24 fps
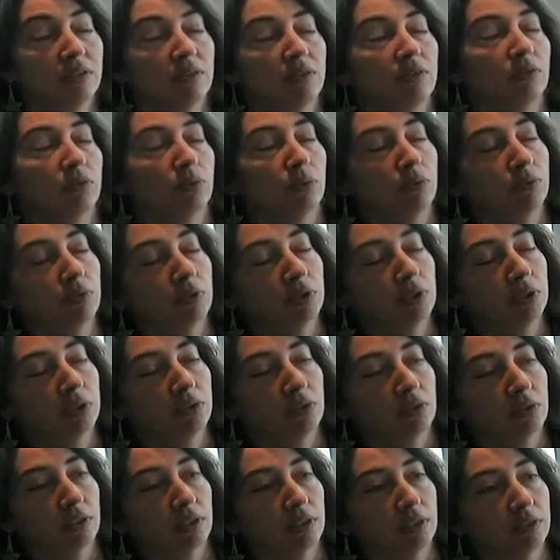So we're really
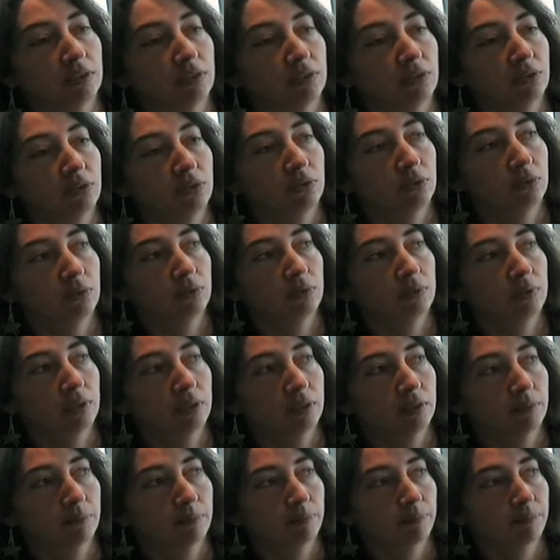trying to
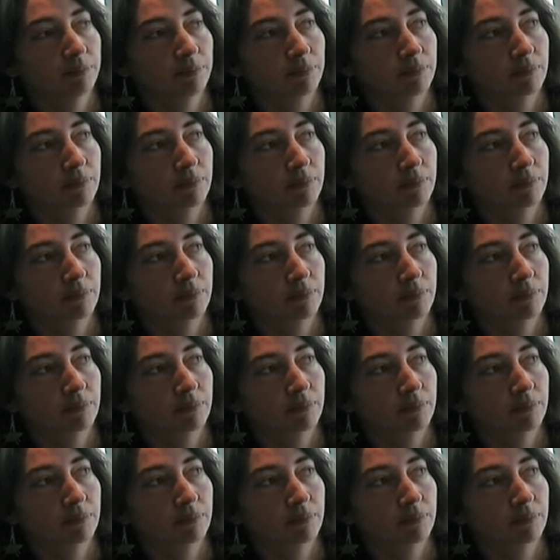um,